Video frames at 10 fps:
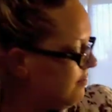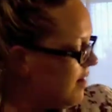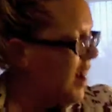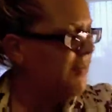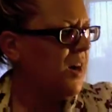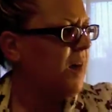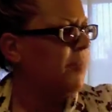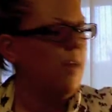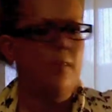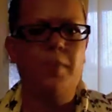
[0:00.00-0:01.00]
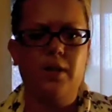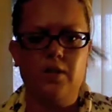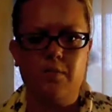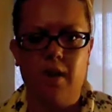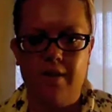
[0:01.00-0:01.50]
I have a couple other
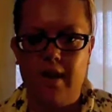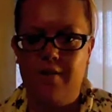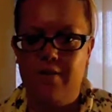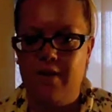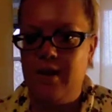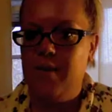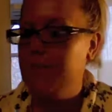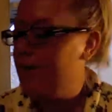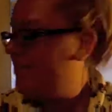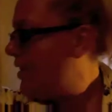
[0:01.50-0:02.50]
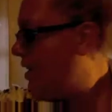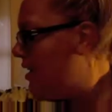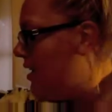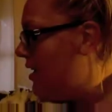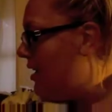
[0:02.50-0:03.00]
books from her that I haven't read yet, but
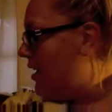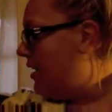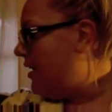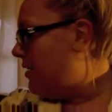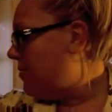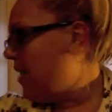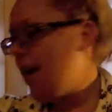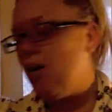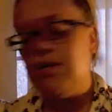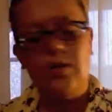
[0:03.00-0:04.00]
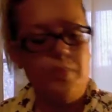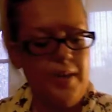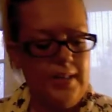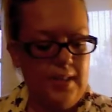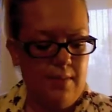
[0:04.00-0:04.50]
I also
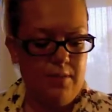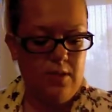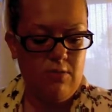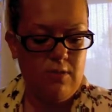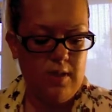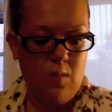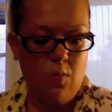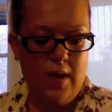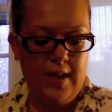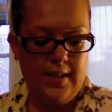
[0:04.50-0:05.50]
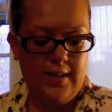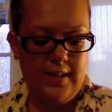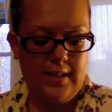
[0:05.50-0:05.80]
picked up Susan Wiggs.